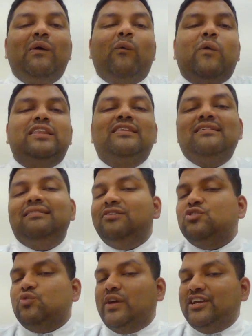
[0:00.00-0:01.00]
with the
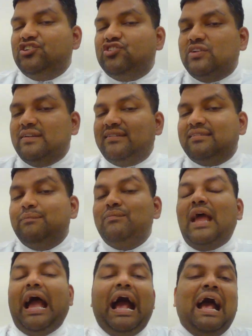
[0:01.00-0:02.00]

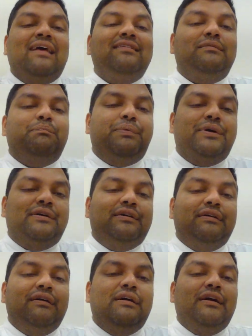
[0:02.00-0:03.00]
situations as
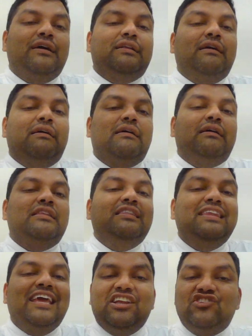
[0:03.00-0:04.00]
per the
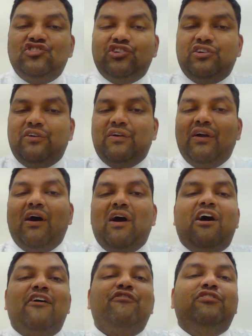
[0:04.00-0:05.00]
nature
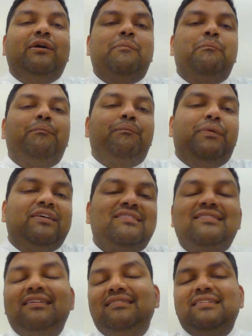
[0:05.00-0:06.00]
of the
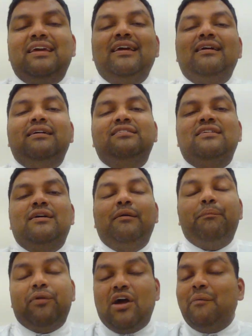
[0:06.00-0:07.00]
persisting
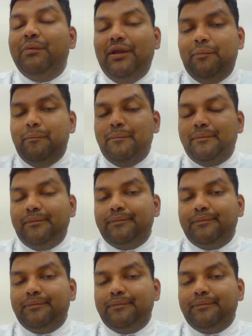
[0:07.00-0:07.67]
problem.